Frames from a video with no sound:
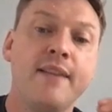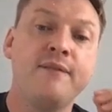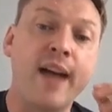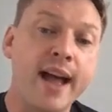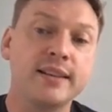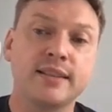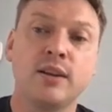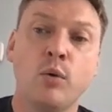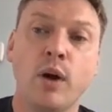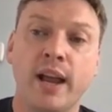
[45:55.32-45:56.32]
that's
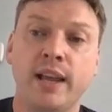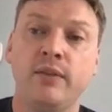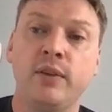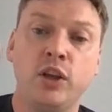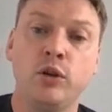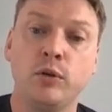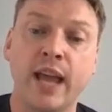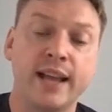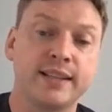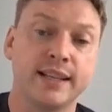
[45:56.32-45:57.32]
the way that you
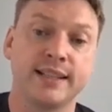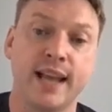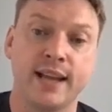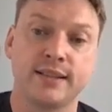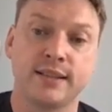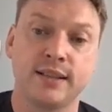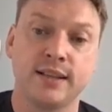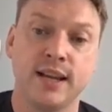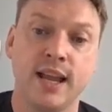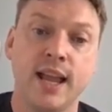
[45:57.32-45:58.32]
get success.
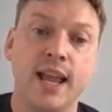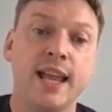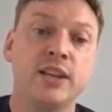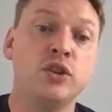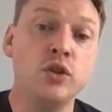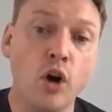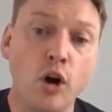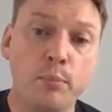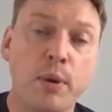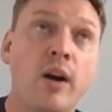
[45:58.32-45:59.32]
It's
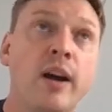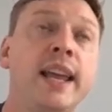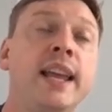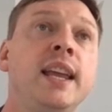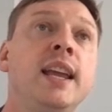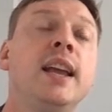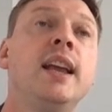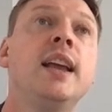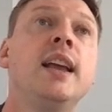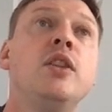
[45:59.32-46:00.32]
not by
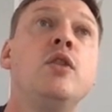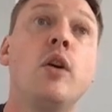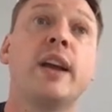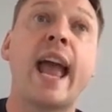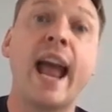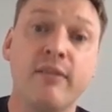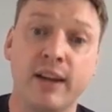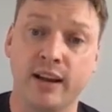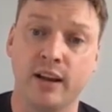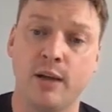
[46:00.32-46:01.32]
not
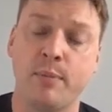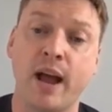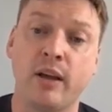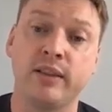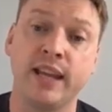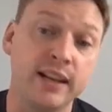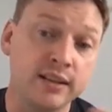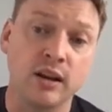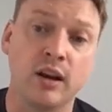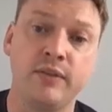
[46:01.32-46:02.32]
caring about the
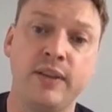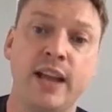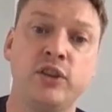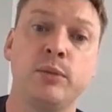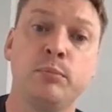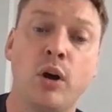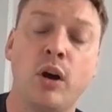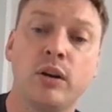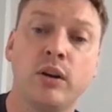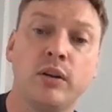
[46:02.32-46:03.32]
inside of the engine
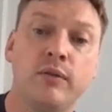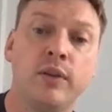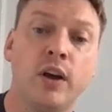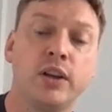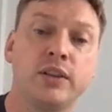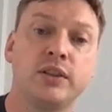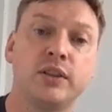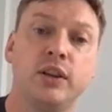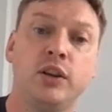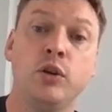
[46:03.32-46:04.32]
block that
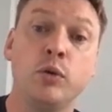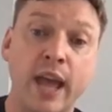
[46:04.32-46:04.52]
you